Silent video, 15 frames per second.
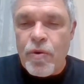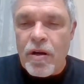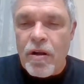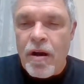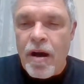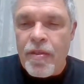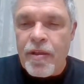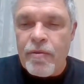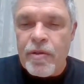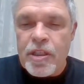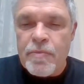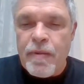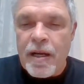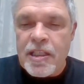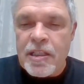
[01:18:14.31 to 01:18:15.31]
What author
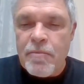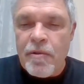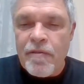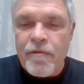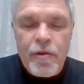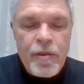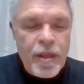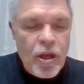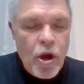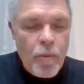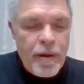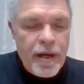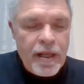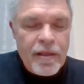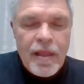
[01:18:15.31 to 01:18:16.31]
responsible for the
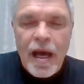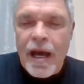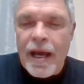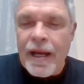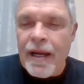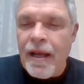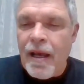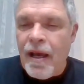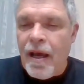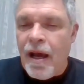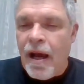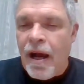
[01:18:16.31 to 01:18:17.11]
opening line?